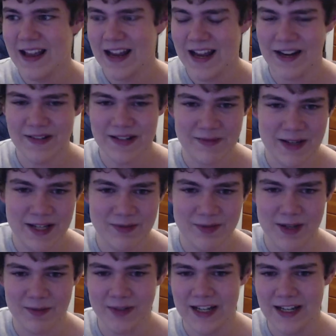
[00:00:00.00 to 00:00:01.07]
Anyway, some kids were
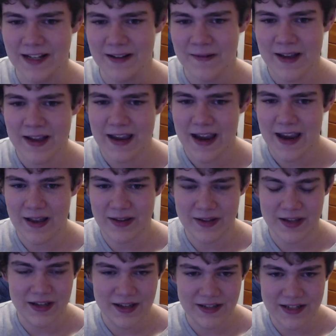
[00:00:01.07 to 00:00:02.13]
complaining, and
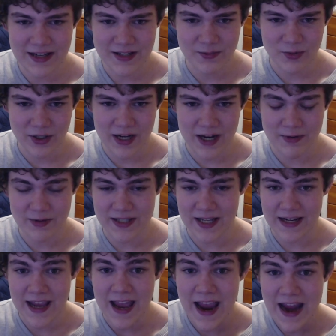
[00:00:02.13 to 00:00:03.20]
the tech support guy was
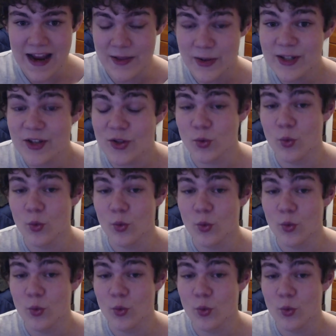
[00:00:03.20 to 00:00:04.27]
like, "Hey, this is one
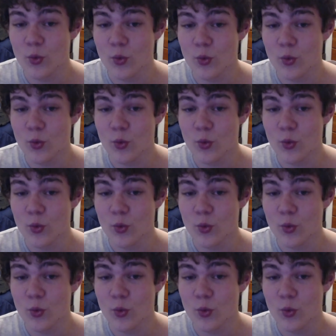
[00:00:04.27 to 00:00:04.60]
hundred dollars